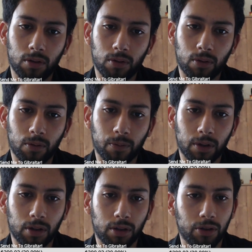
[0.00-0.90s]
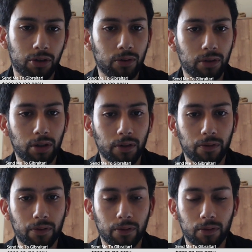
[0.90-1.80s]
oh man I shouldn't have
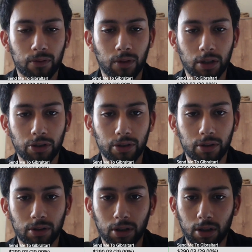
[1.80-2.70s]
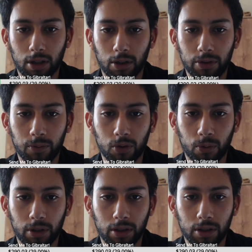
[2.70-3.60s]
Check. rushed I allowed him to
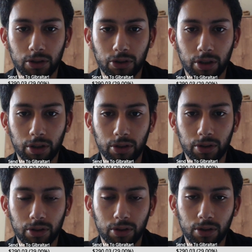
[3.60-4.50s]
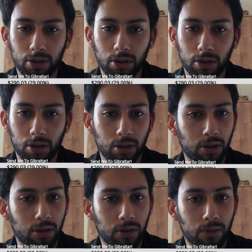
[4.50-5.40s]
win an exchange
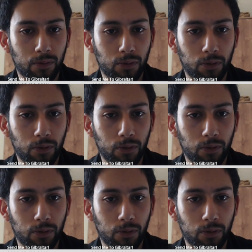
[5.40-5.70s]
Check. for